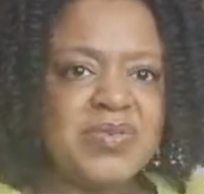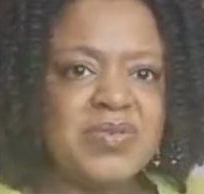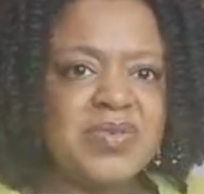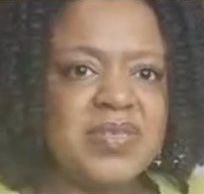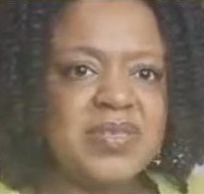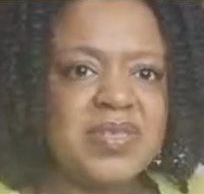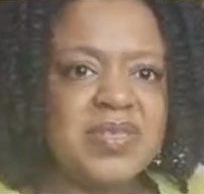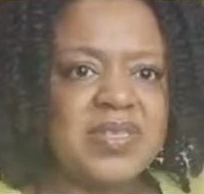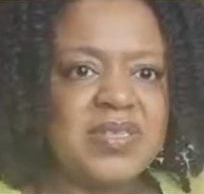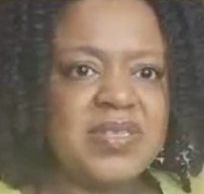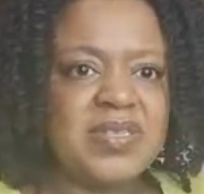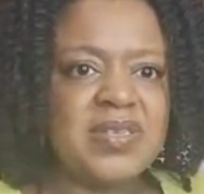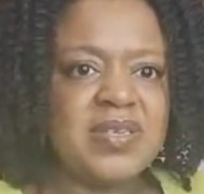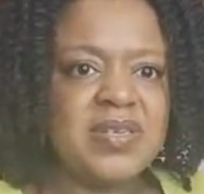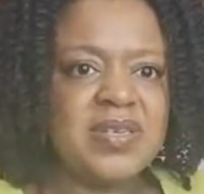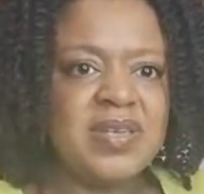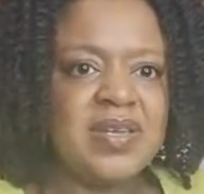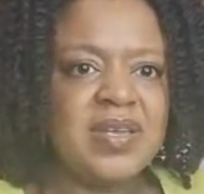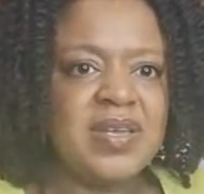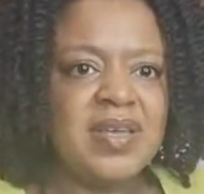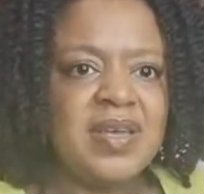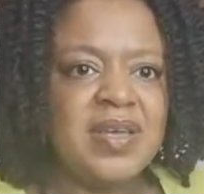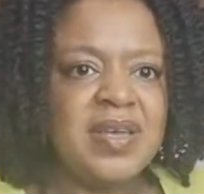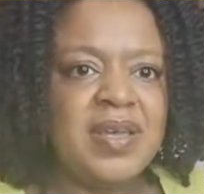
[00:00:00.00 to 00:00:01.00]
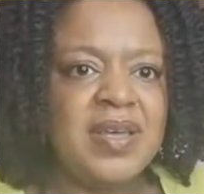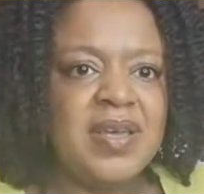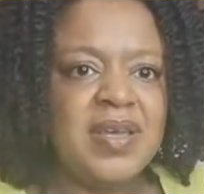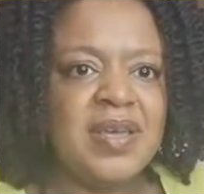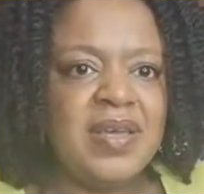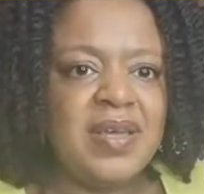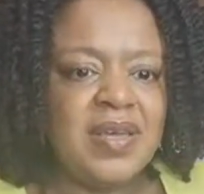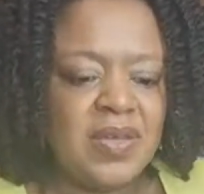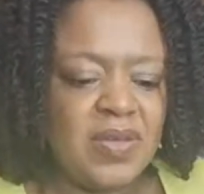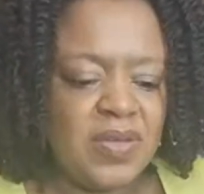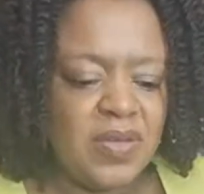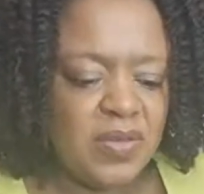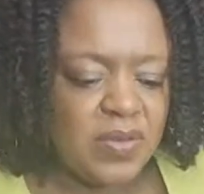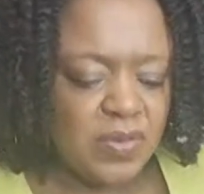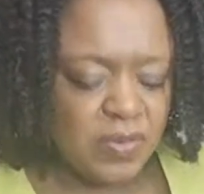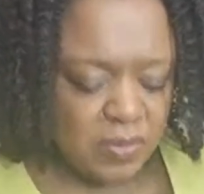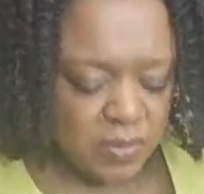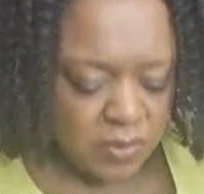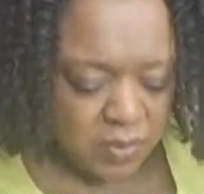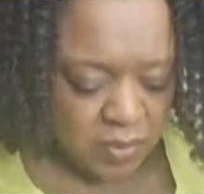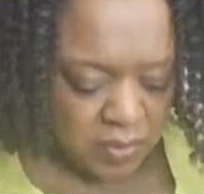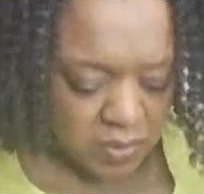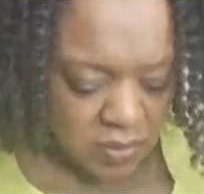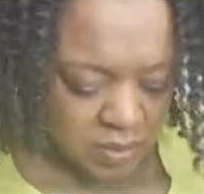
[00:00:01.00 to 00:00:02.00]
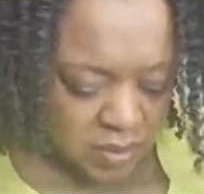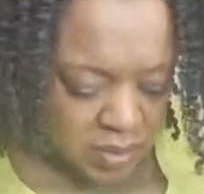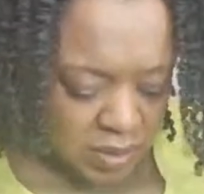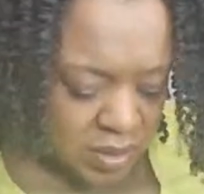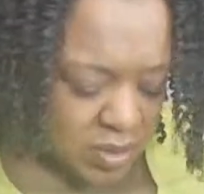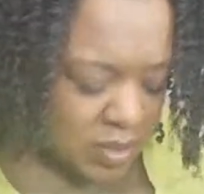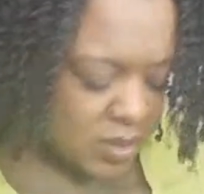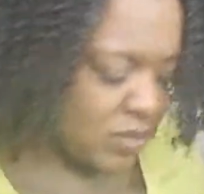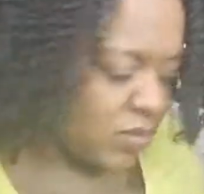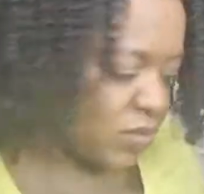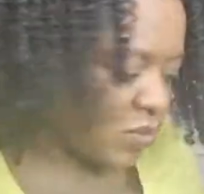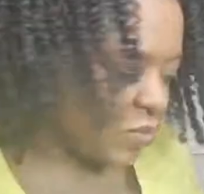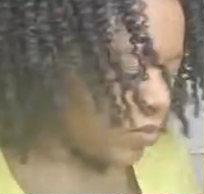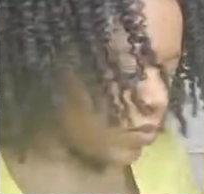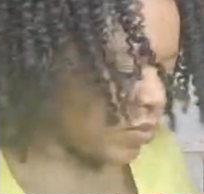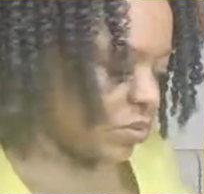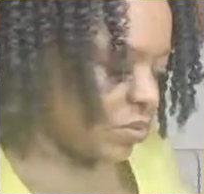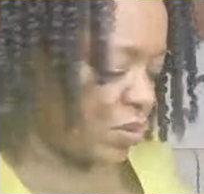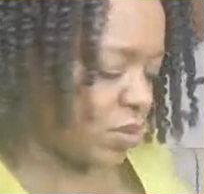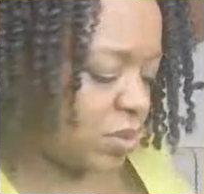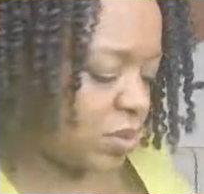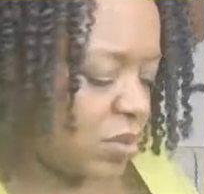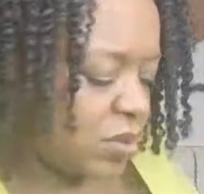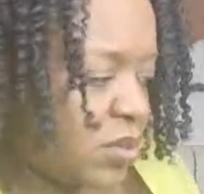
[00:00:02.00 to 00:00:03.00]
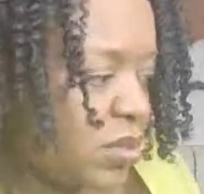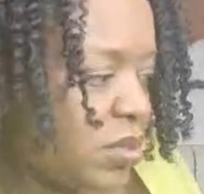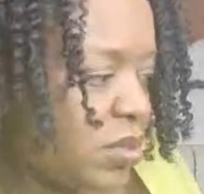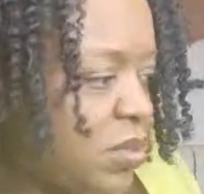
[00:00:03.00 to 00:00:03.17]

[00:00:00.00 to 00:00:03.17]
ordered... Who on the list ordered